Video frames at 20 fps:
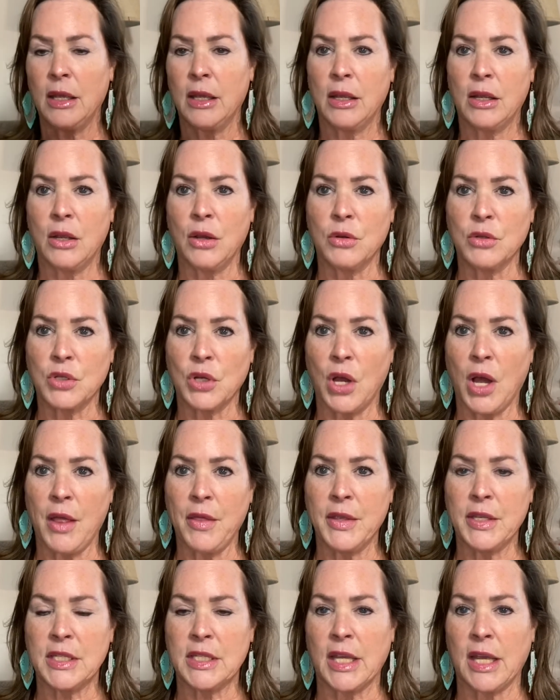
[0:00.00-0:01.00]
goes on the
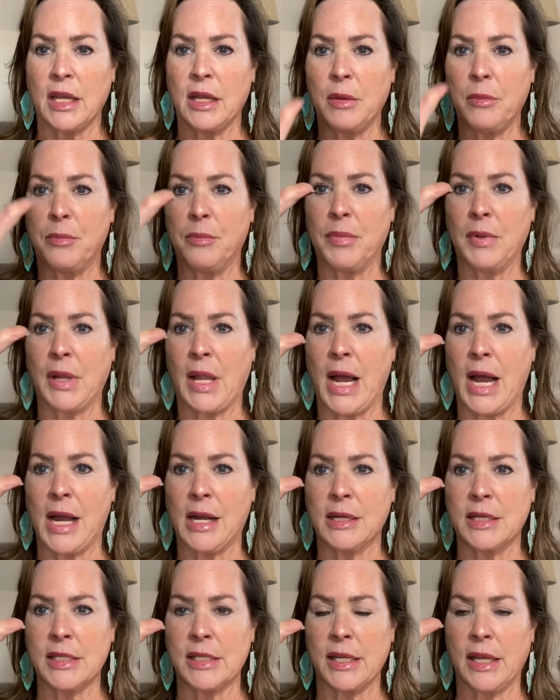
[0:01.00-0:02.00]
skin, it
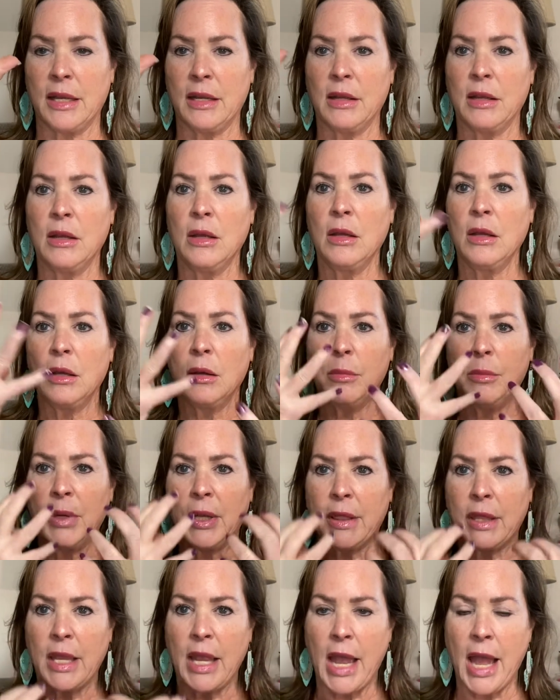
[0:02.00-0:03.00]
blocks it. But
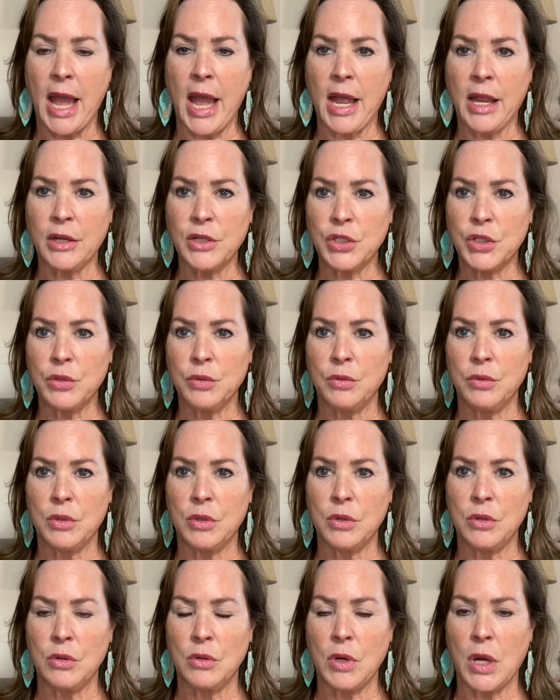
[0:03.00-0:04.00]
the
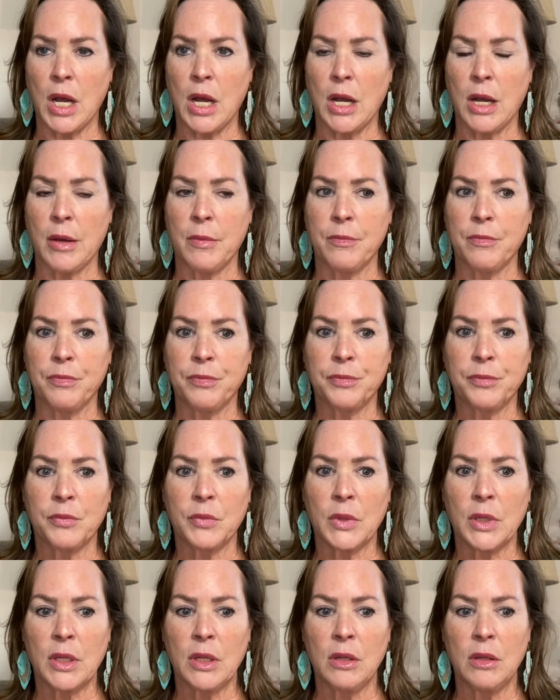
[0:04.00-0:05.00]
actual
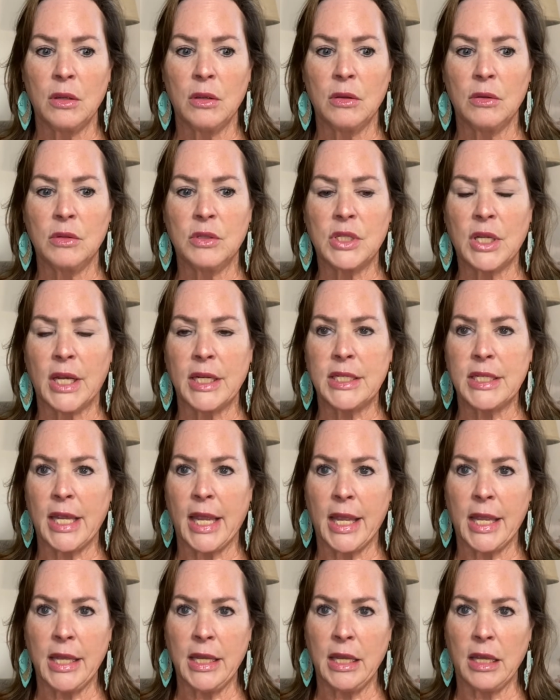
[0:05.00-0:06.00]

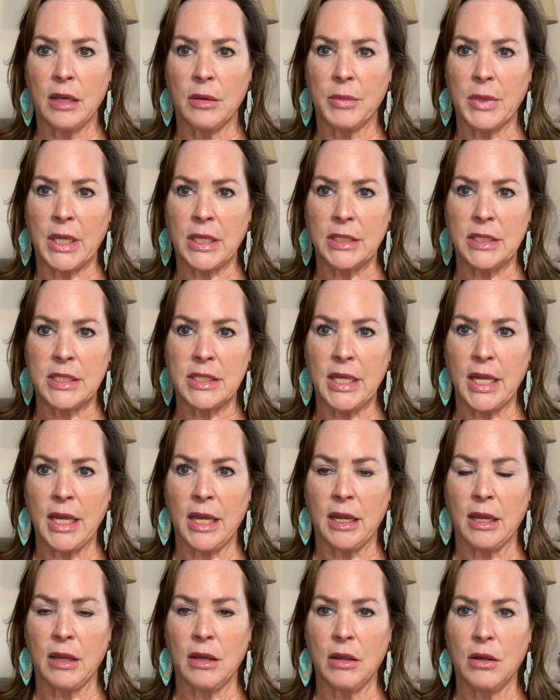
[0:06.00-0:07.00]
titanium and
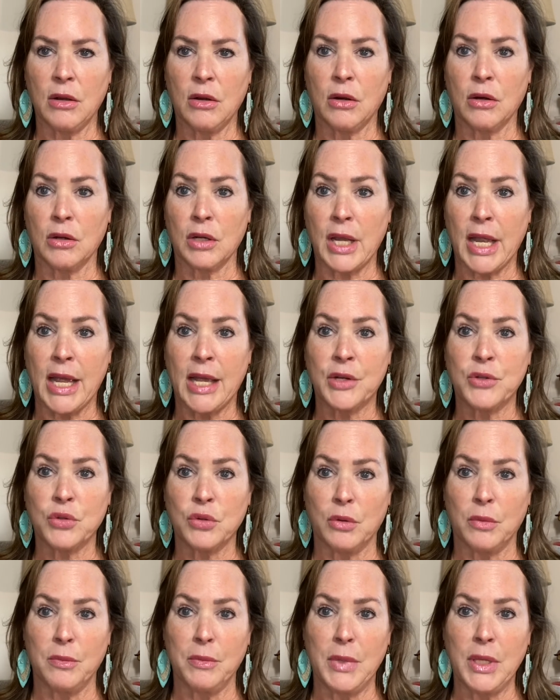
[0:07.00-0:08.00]
zinc are natural
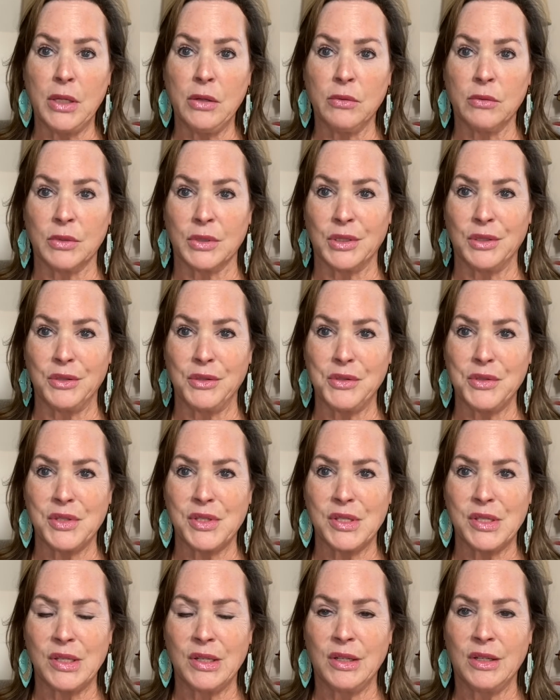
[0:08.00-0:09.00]
minerals